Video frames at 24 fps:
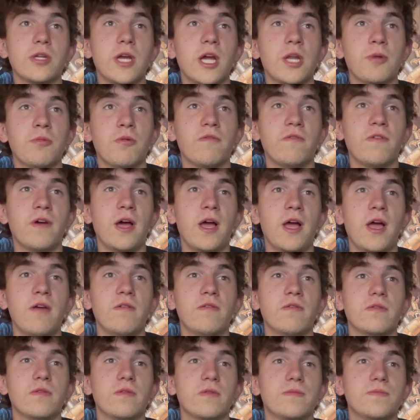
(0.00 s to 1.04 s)
number
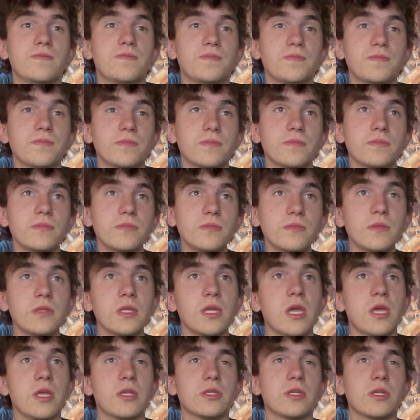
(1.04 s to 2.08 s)
5
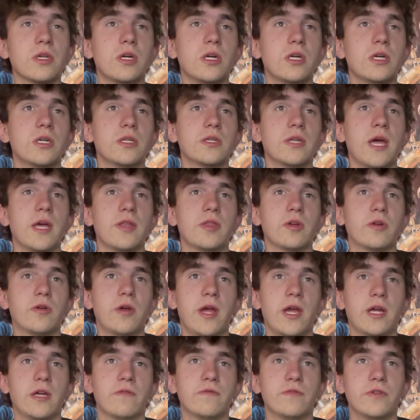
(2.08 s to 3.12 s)
is called At the
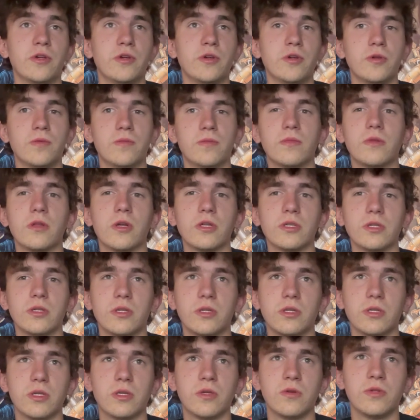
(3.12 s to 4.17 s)
Crack of Doom. There's a
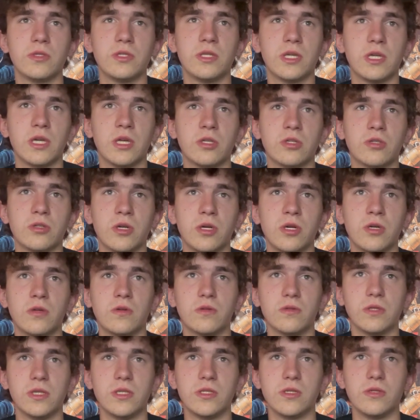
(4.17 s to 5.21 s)
little acoustic
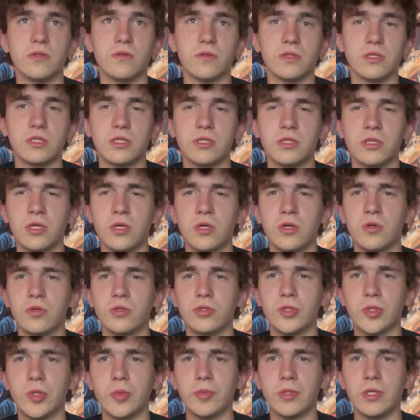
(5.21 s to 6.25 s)
intro, leads into a slow,
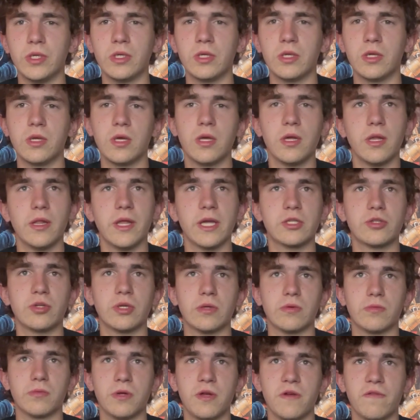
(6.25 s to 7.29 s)
doomy
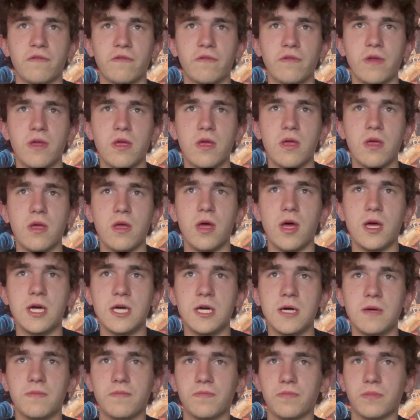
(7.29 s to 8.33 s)
electric riff,
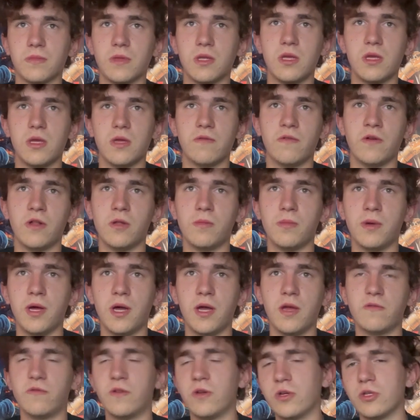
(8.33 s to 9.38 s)
followed
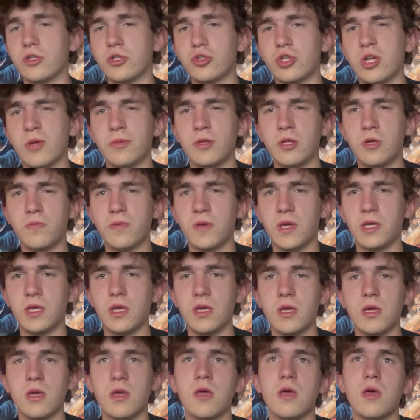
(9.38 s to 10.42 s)
by furious tremolo
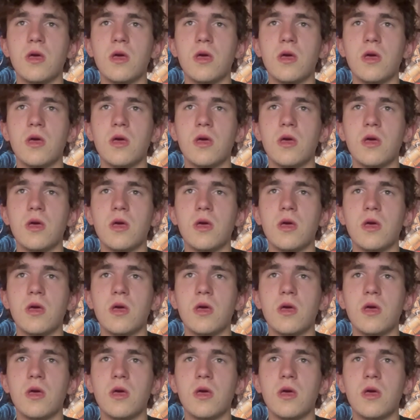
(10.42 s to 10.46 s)
picking,